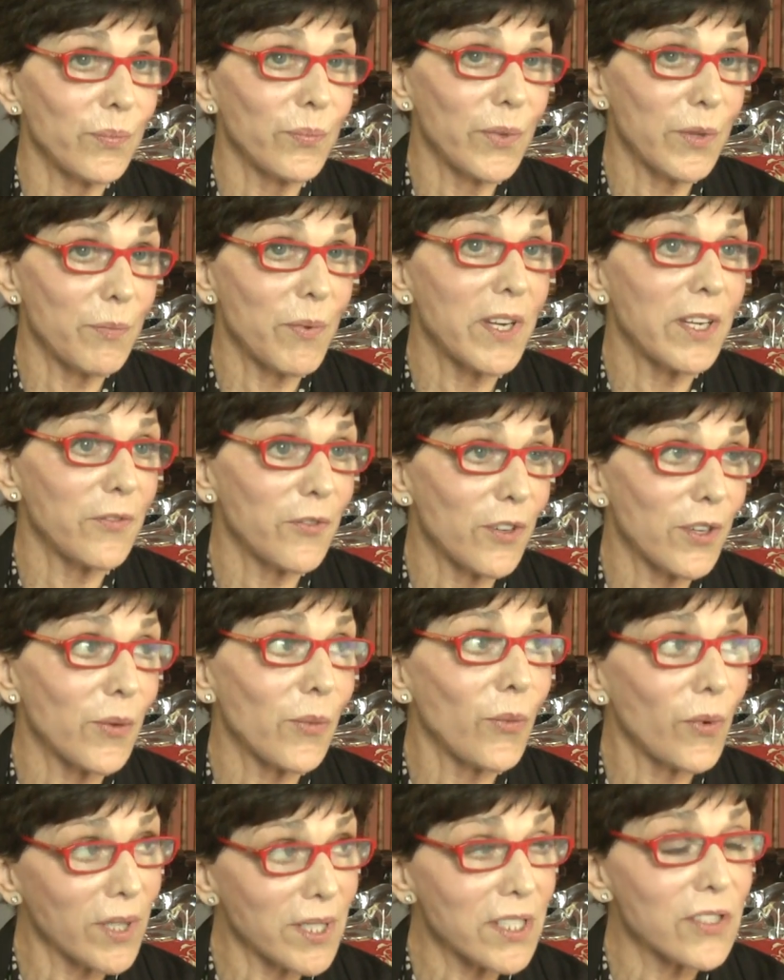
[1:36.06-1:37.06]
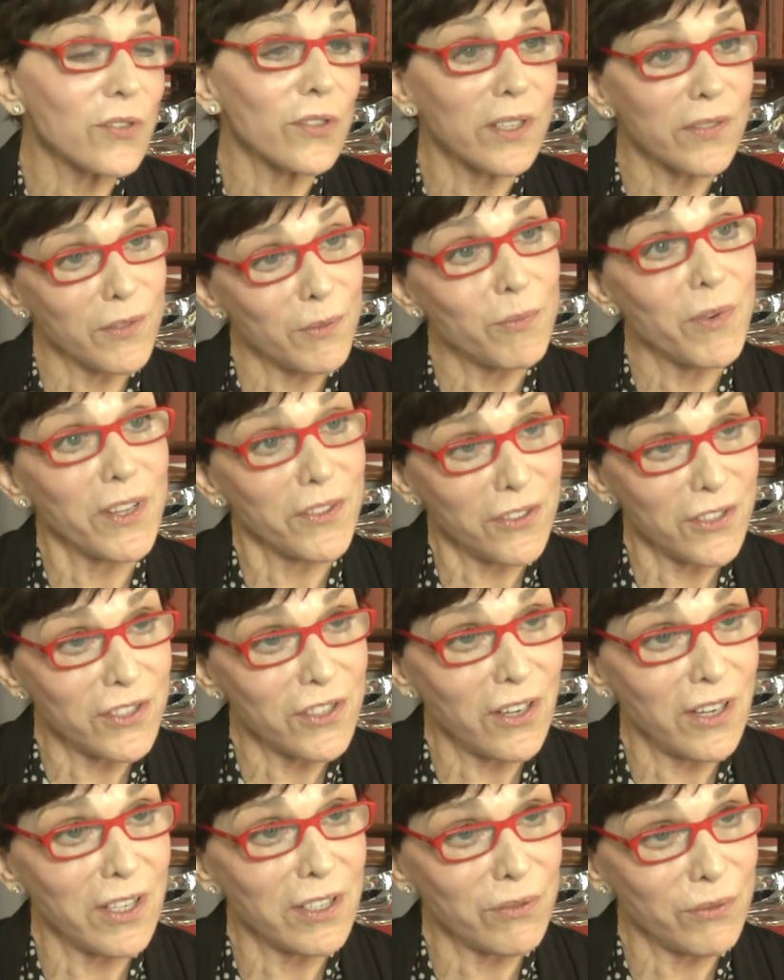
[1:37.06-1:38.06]
With Betty Ford, it was sort of a
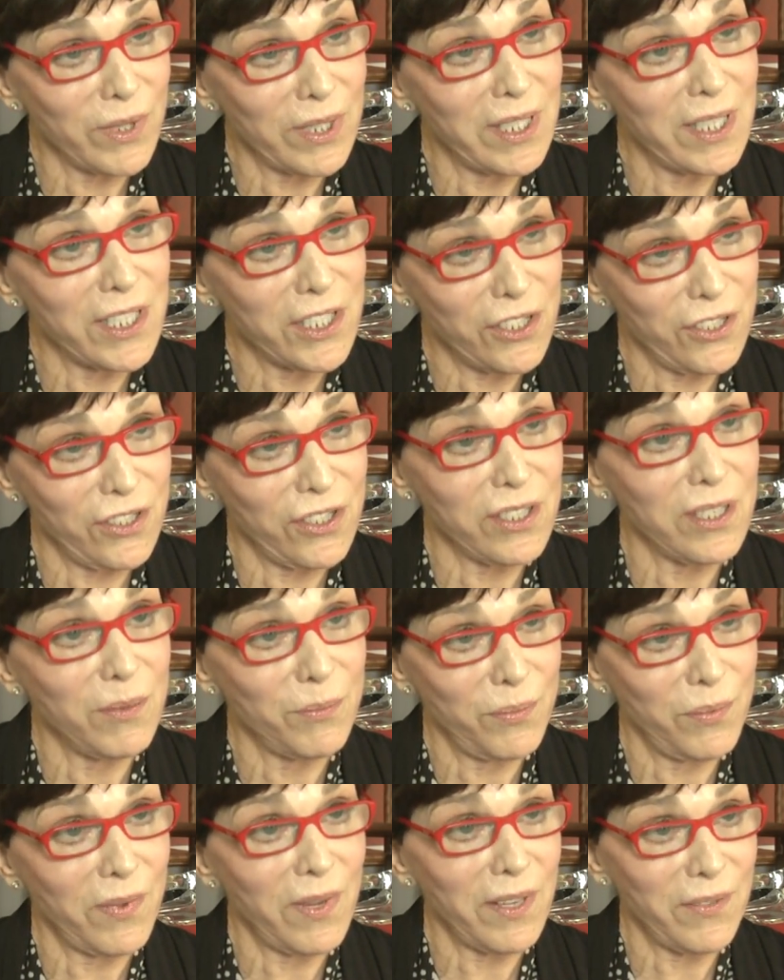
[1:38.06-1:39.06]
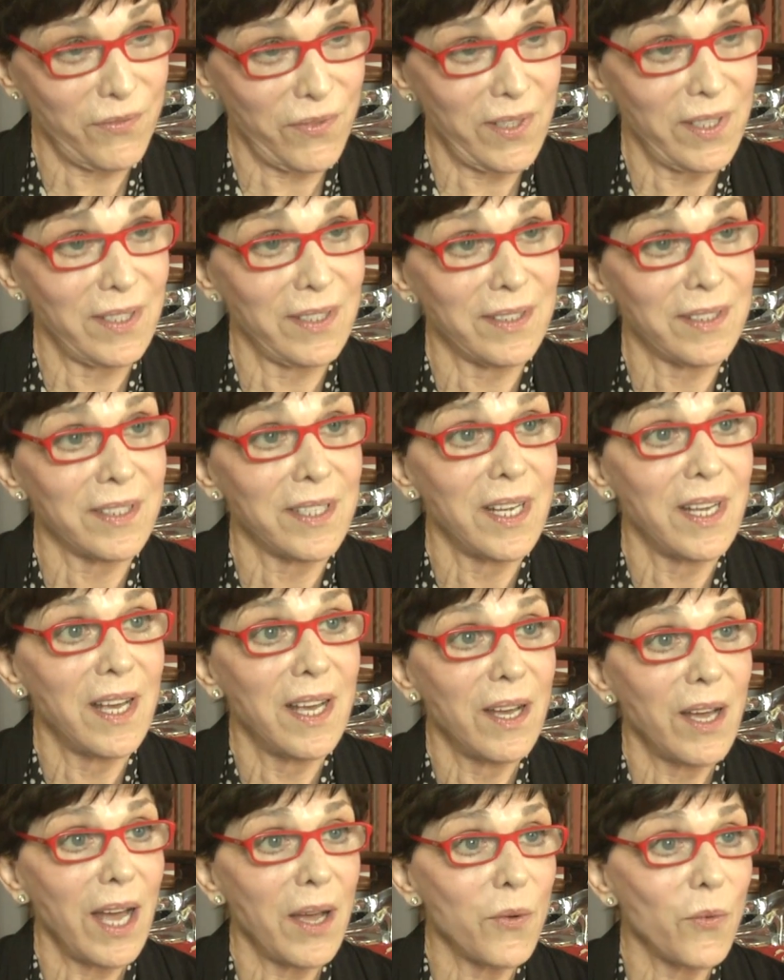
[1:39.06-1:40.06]
mother-daughter relationship, I felt.
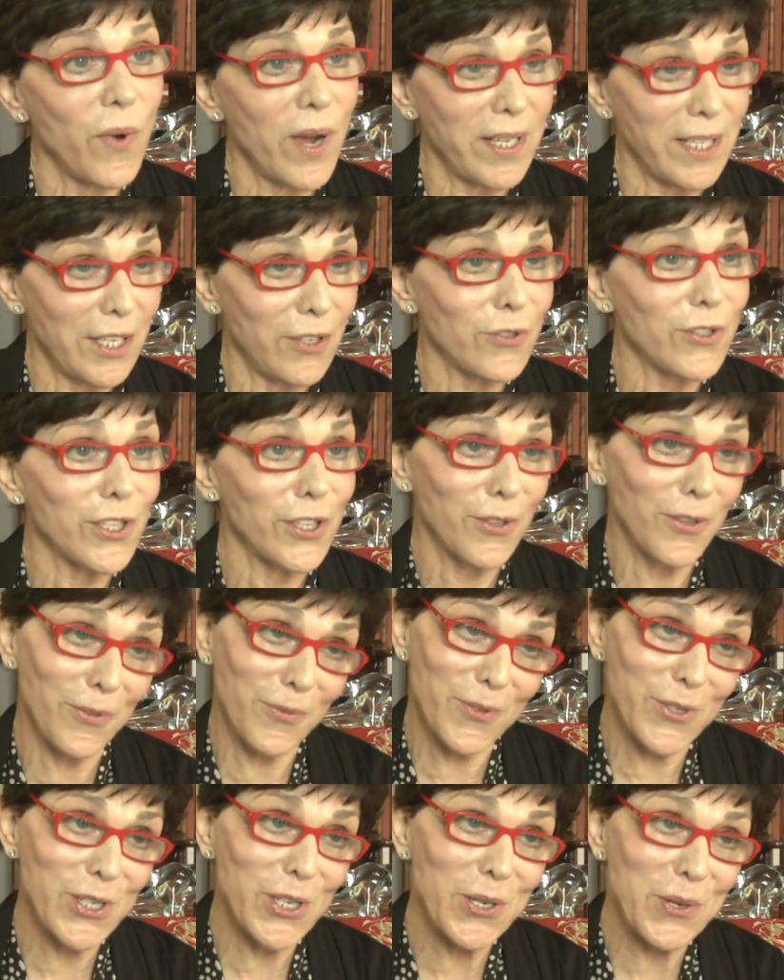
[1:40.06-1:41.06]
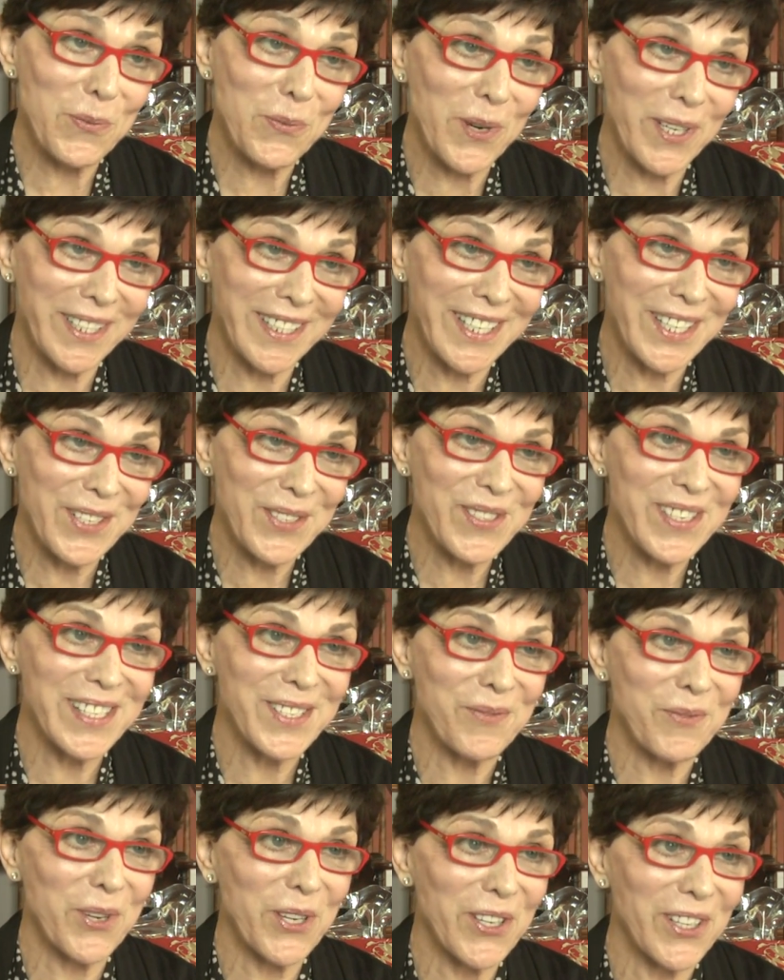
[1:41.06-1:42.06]
I went out to the Virginia White House,
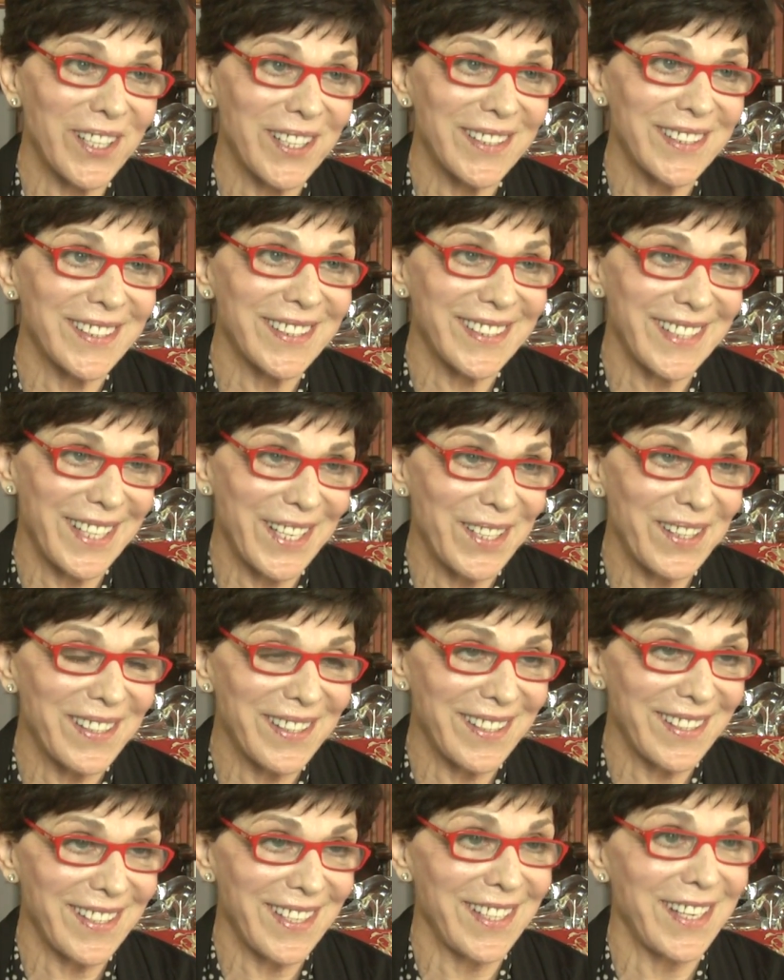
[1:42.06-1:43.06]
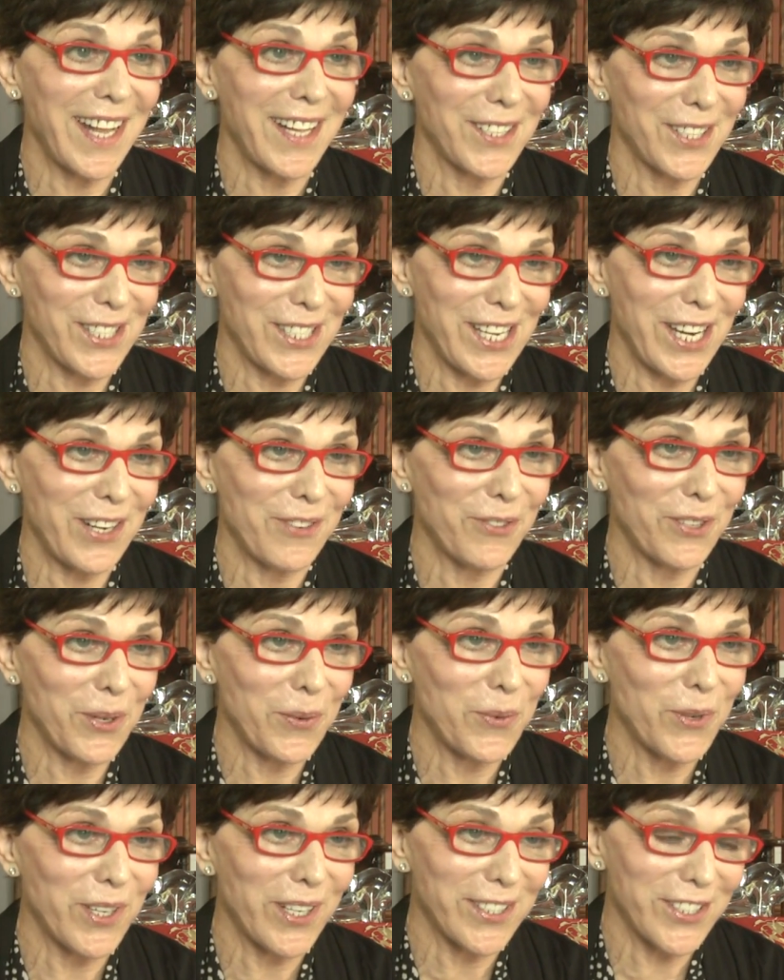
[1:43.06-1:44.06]
as we called it then, in Alexandria,
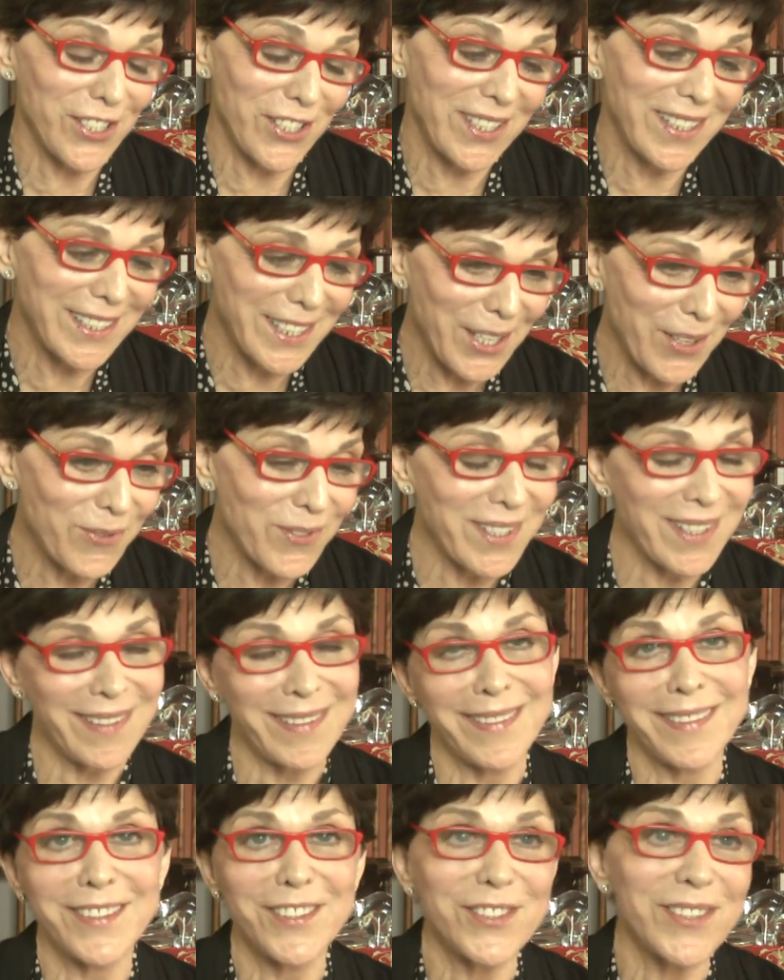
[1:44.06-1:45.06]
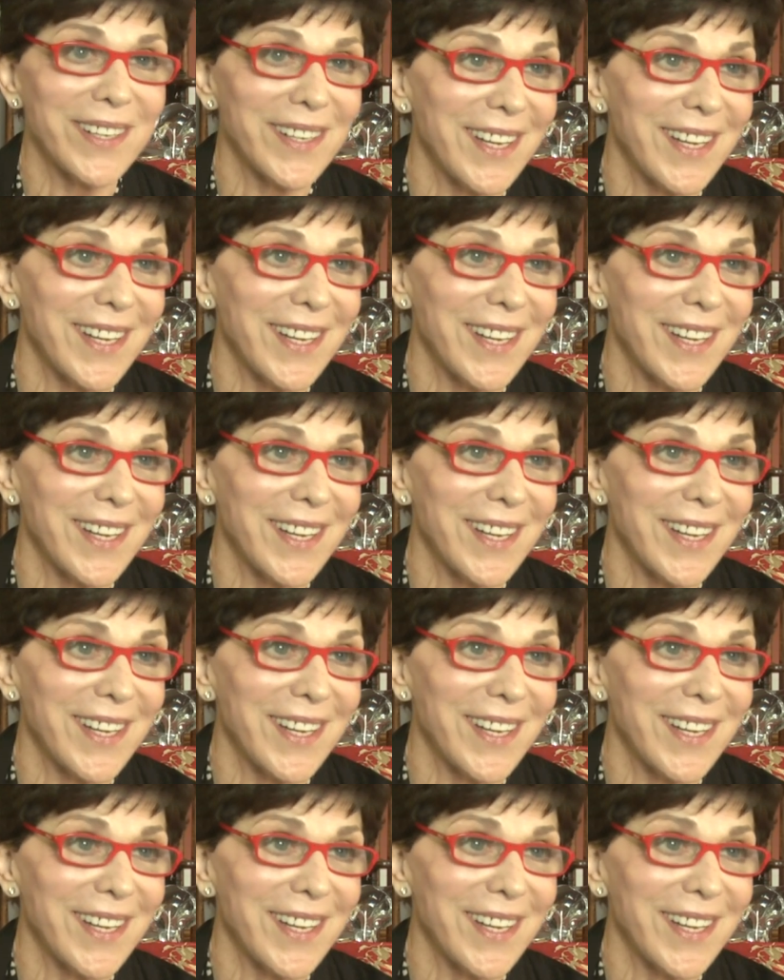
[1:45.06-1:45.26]
where she lived, and